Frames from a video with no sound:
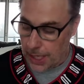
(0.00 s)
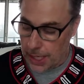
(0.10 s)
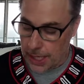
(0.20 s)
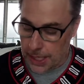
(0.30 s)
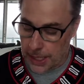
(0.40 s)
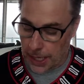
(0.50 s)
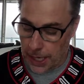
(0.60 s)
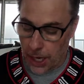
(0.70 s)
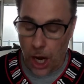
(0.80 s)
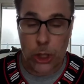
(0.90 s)
In
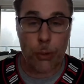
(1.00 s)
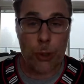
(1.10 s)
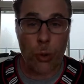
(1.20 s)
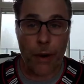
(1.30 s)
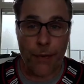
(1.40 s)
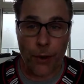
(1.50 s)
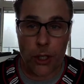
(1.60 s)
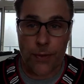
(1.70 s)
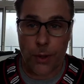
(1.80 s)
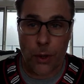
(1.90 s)
October
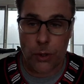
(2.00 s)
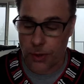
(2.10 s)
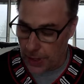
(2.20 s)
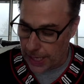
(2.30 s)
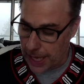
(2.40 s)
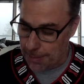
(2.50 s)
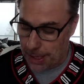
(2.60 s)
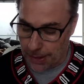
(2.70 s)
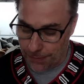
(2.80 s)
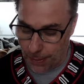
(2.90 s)
21st, for those of you that can't
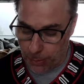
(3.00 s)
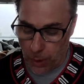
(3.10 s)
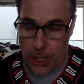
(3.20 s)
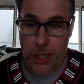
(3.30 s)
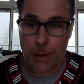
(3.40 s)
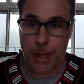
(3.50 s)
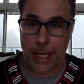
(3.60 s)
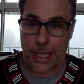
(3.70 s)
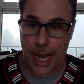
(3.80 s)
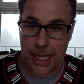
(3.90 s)
make it in February, is going to be the
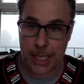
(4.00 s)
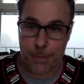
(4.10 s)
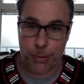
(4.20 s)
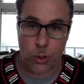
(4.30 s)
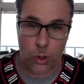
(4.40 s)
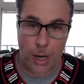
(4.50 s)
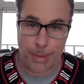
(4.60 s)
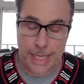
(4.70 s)
exact same program